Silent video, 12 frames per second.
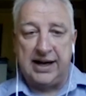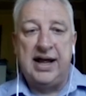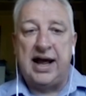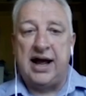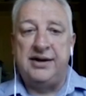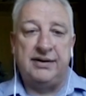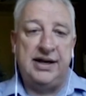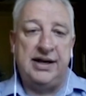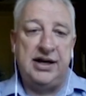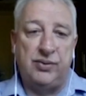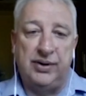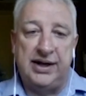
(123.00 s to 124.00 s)
and
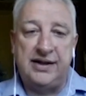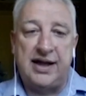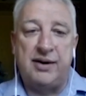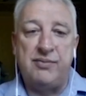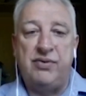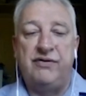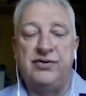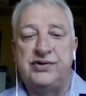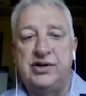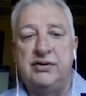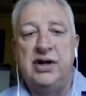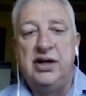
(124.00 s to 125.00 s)
equally then we've
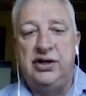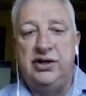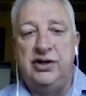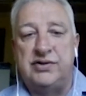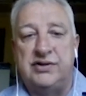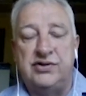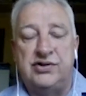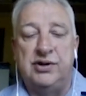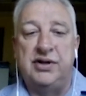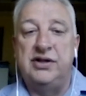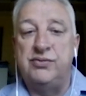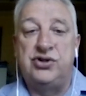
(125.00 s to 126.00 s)
also used
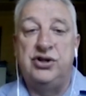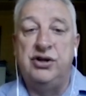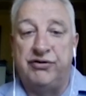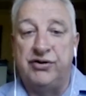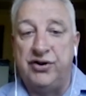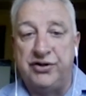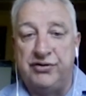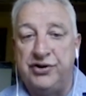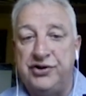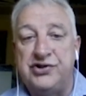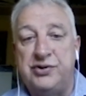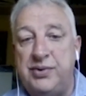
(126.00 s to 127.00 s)
something that was due for another
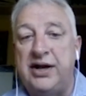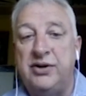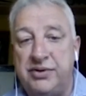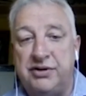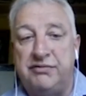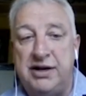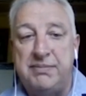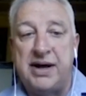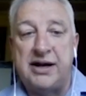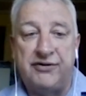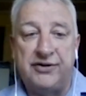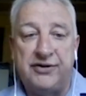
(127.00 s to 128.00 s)
order, so we end up with a
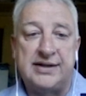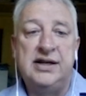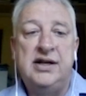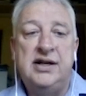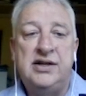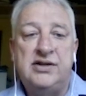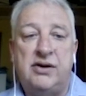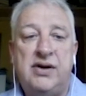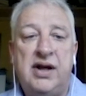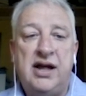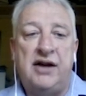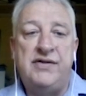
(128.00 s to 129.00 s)
remake for that.
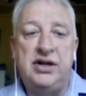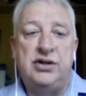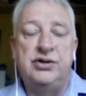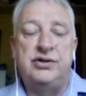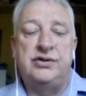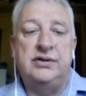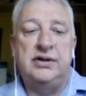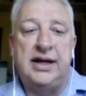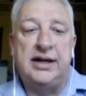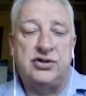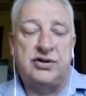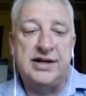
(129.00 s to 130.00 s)
So having good
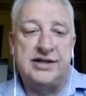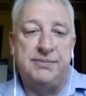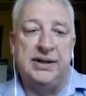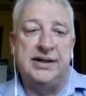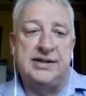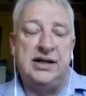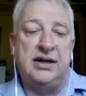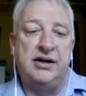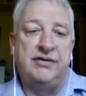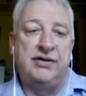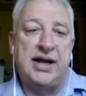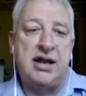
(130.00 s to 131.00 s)
traceability
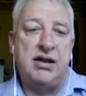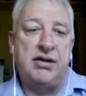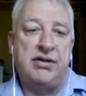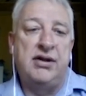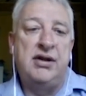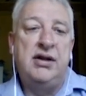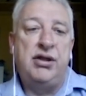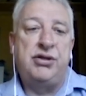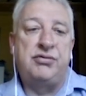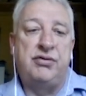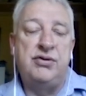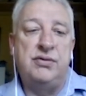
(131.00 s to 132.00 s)
of length
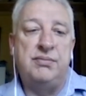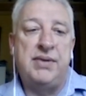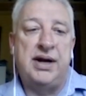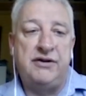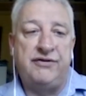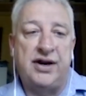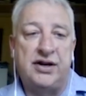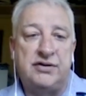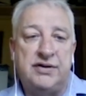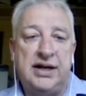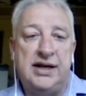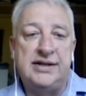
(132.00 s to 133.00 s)
through
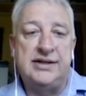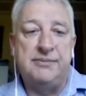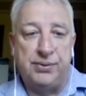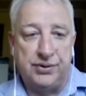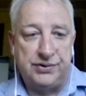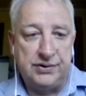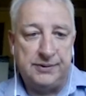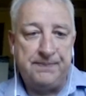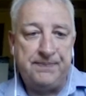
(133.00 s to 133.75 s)
manufacturing is important.